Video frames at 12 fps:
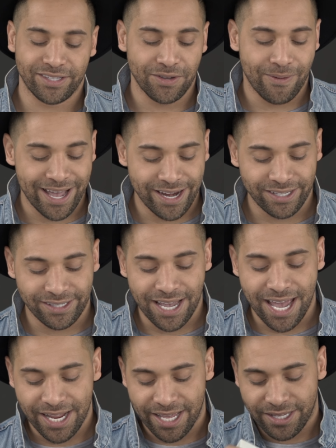So I
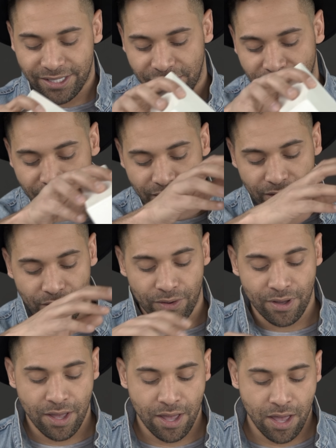decided to
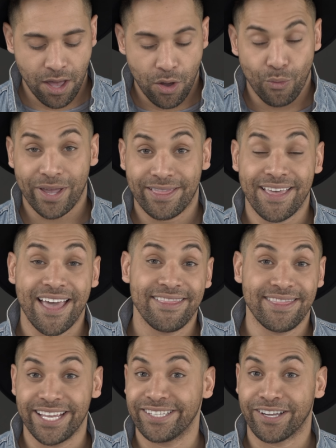go with
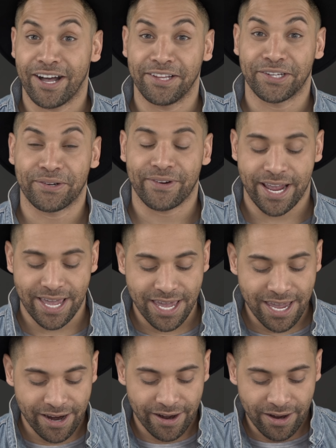this color right
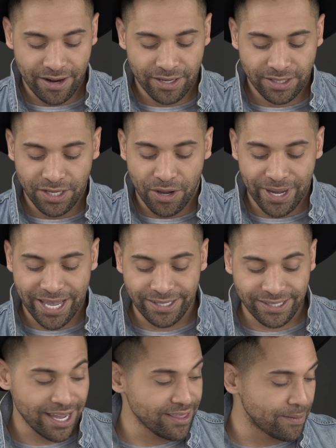here. So
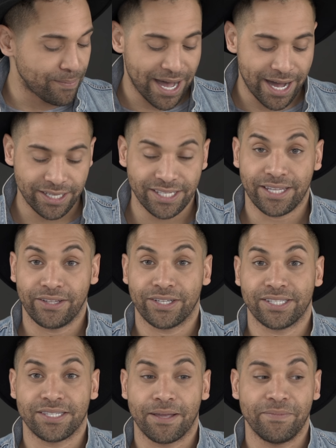inside the box, it
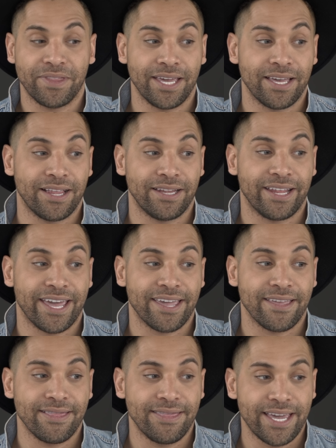looks something
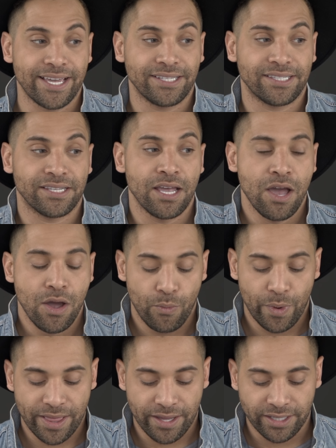like this
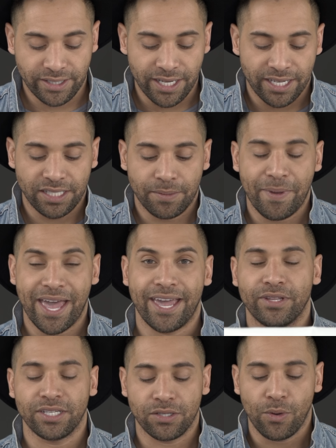with a dust
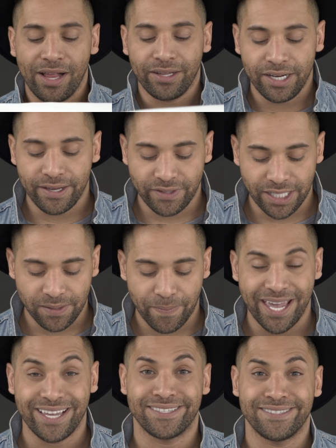bag. This quality of dust
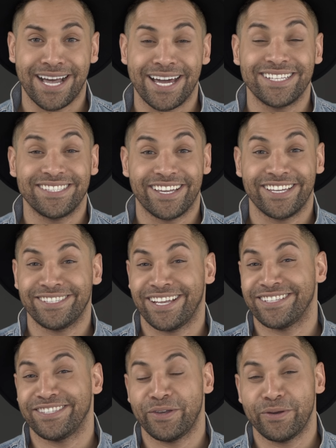bag is not as nice
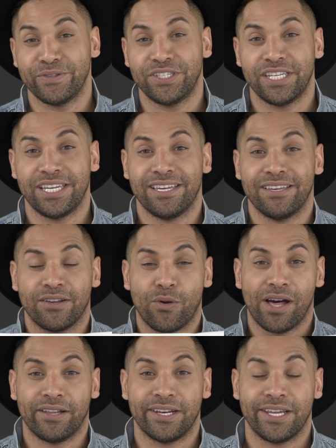as the Gucci
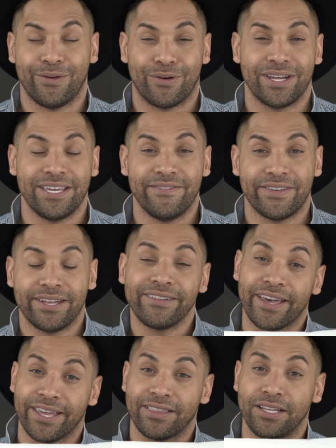quality or
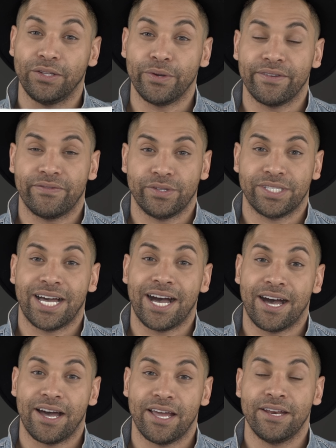even like the Louis
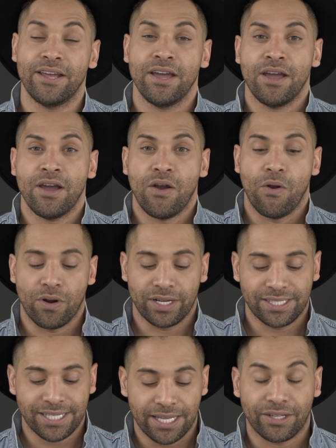Vuitton or
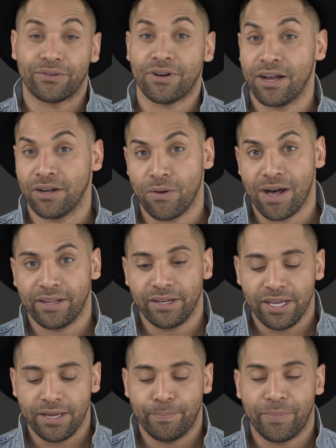Saint Laurent
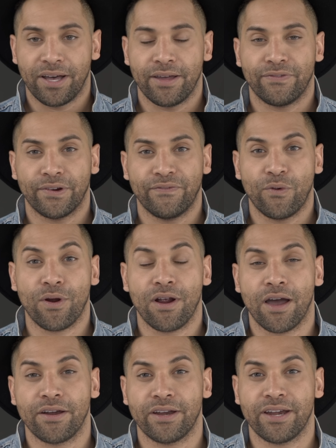quality, but for
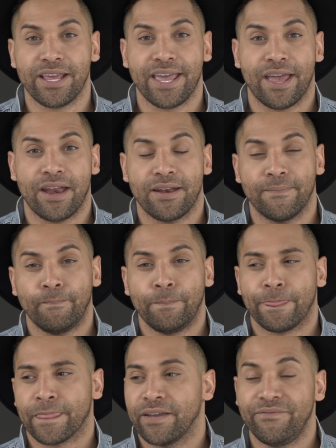
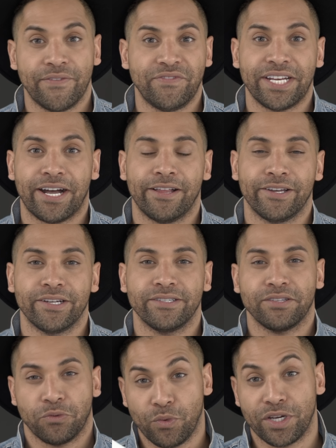
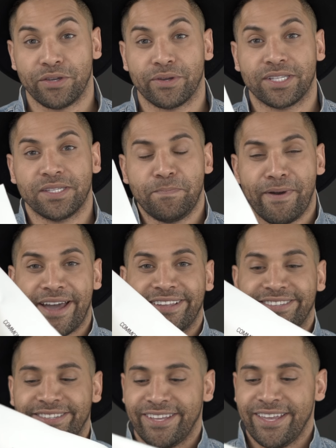$450, what do you expect?